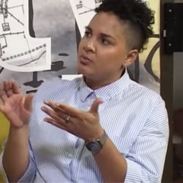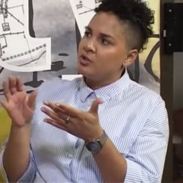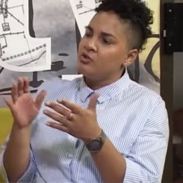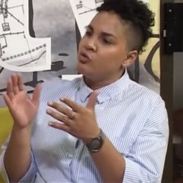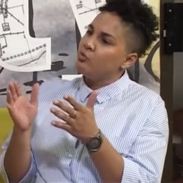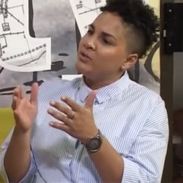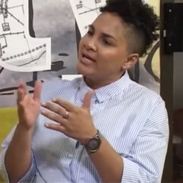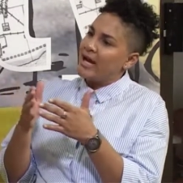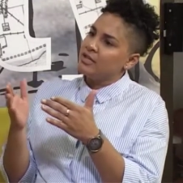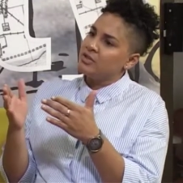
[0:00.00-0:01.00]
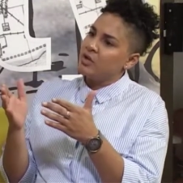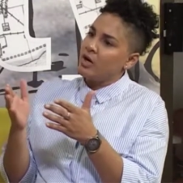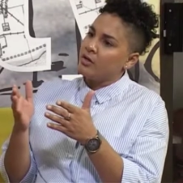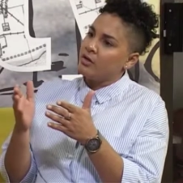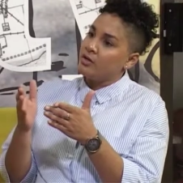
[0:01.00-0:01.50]
which normally carries
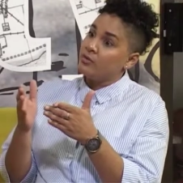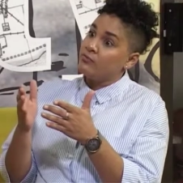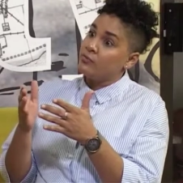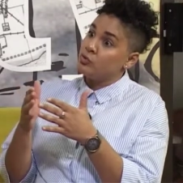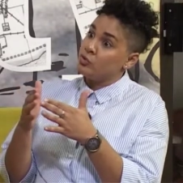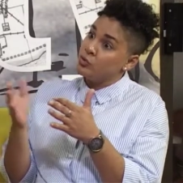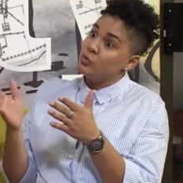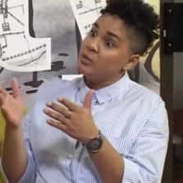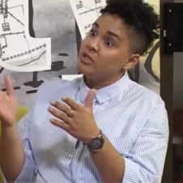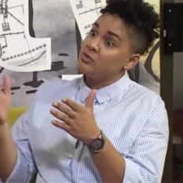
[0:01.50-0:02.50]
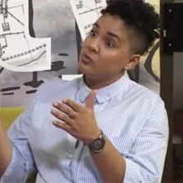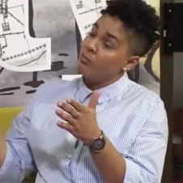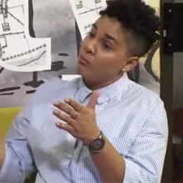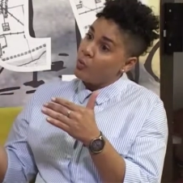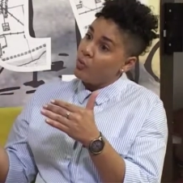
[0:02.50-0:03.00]
on for two weeks or
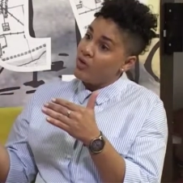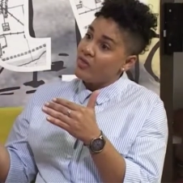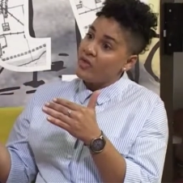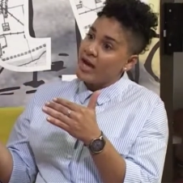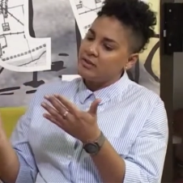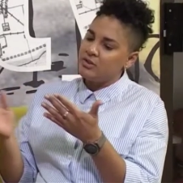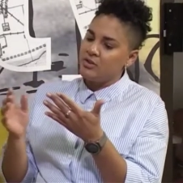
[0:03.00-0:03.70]
more than that.